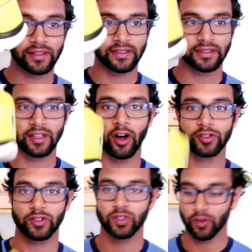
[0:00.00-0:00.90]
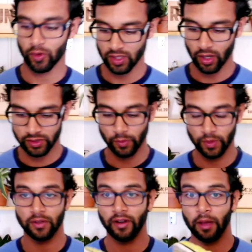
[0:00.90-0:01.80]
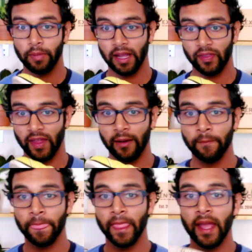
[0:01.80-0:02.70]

this. This is the Altra shoe. Of course, Altra wasn't around back then.